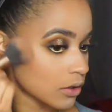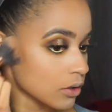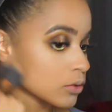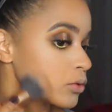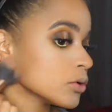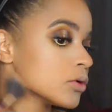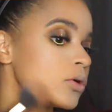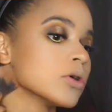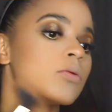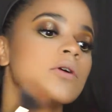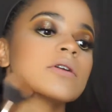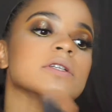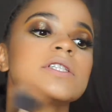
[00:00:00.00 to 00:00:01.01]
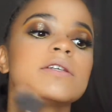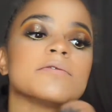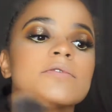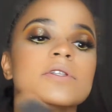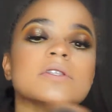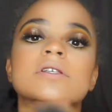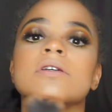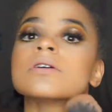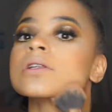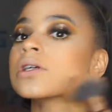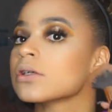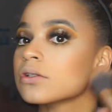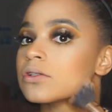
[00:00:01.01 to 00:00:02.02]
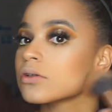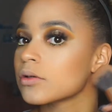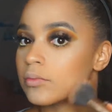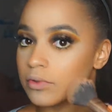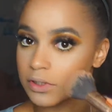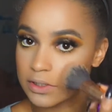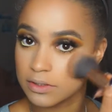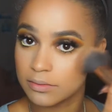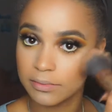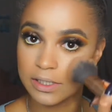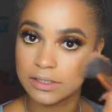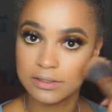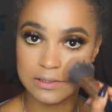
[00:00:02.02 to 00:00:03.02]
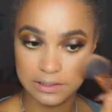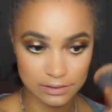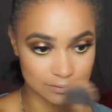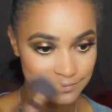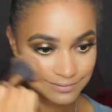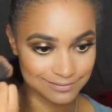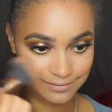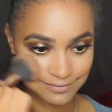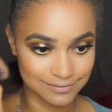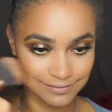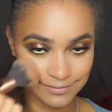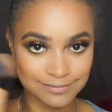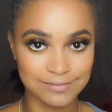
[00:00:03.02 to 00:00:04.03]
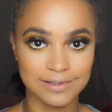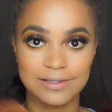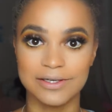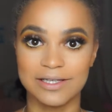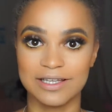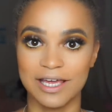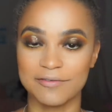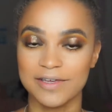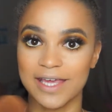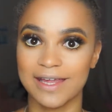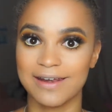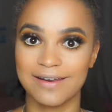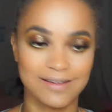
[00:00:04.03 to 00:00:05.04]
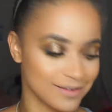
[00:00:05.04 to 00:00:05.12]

Ooh, what a difference a good contour and bronzer makes. Look alive again.